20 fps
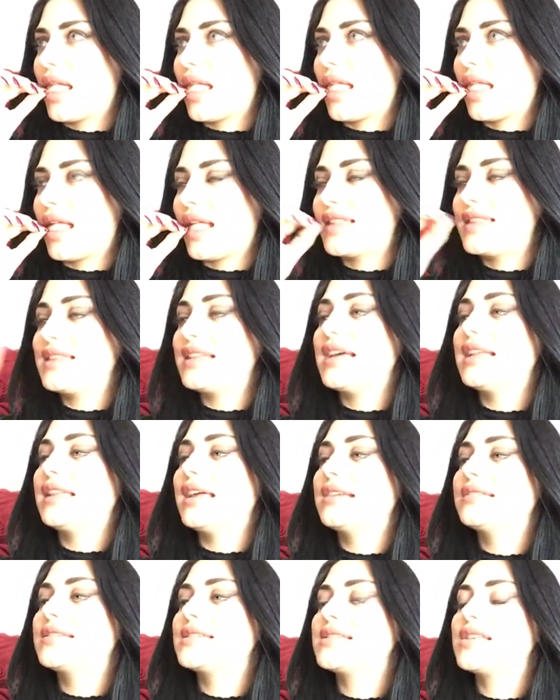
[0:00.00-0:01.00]
I said I
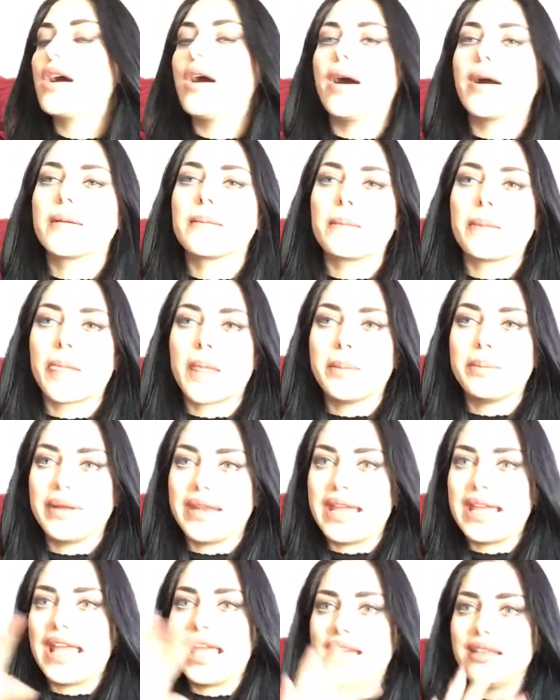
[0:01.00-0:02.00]
like the song, but I
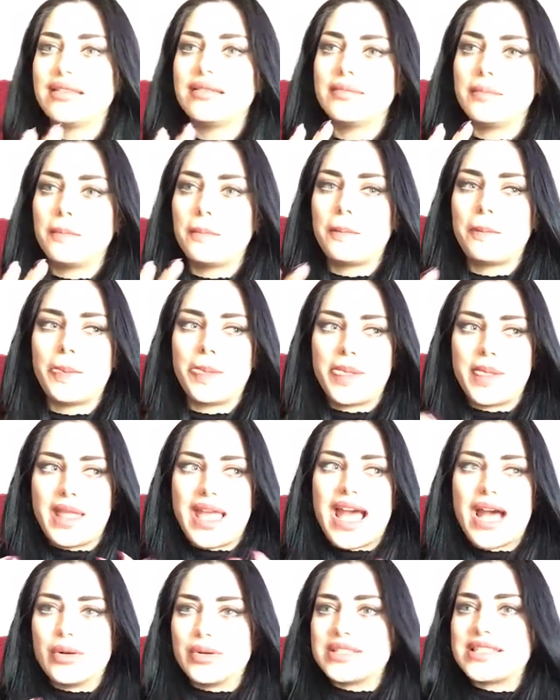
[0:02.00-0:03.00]
hate
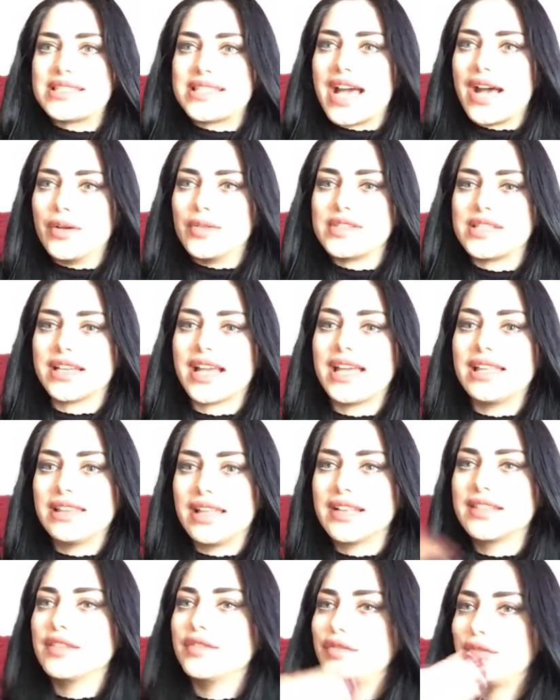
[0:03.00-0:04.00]
how it sounds. Like, I
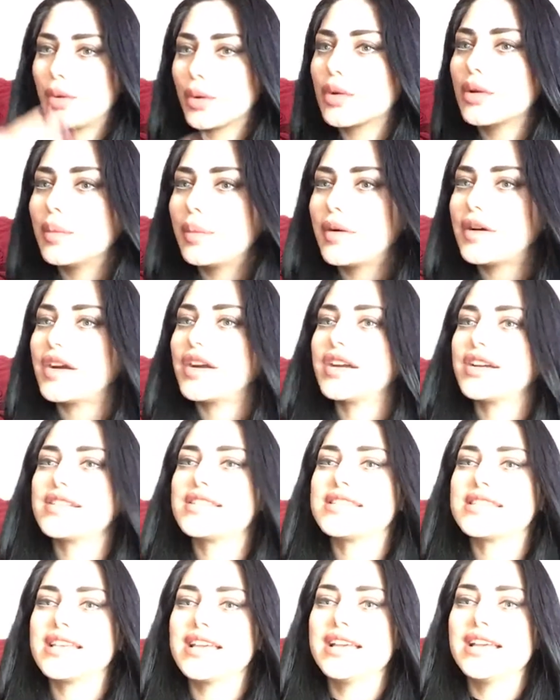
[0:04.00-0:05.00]
like the vocal
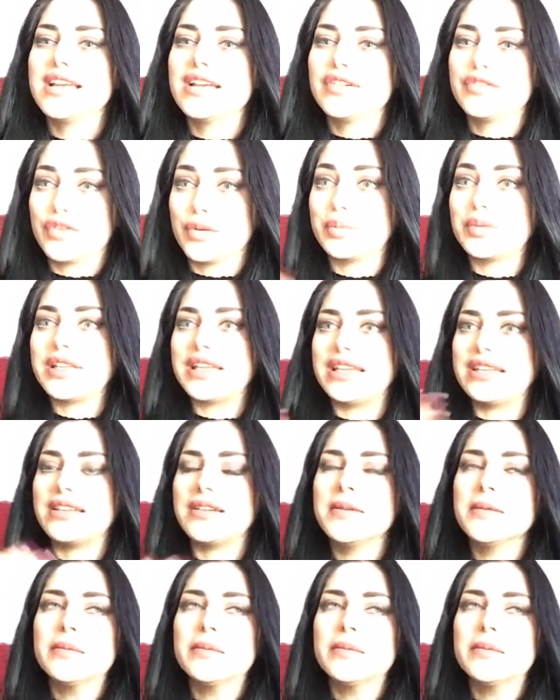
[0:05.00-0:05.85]
parts for Bleed.